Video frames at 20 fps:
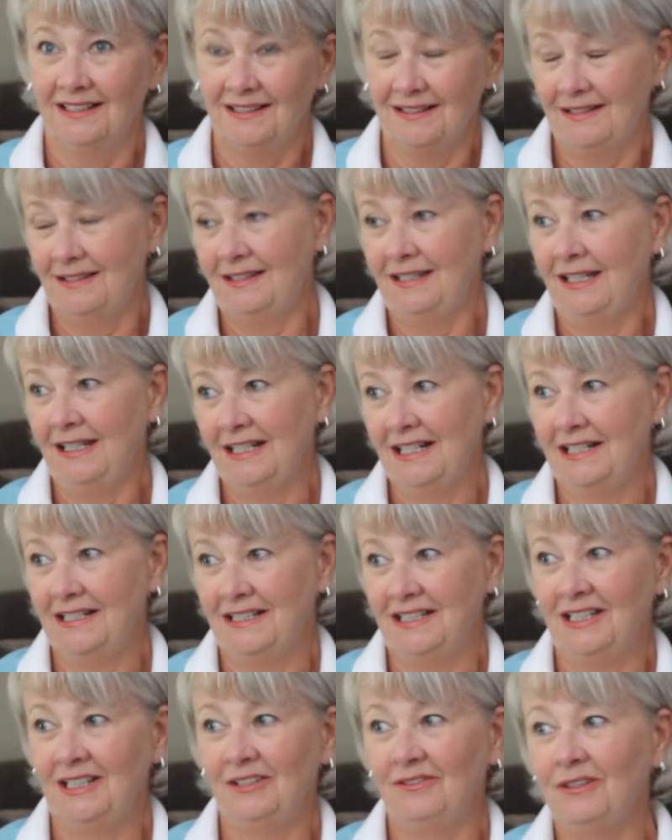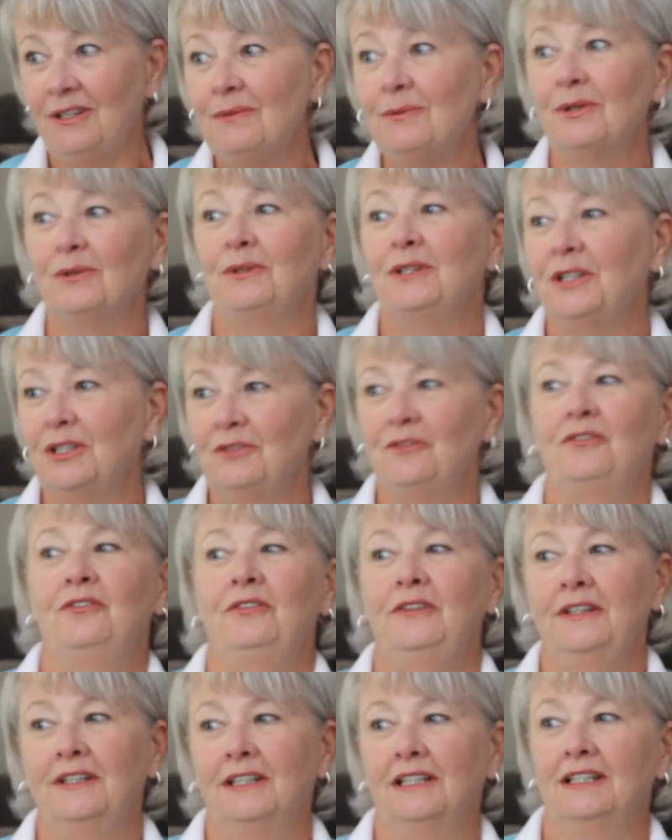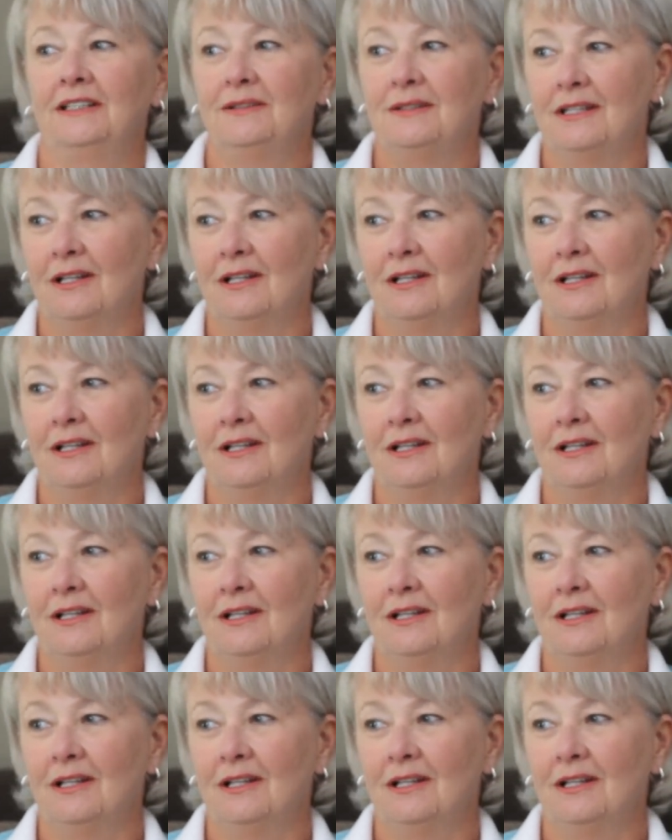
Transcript: see it on TV, but we could feel it.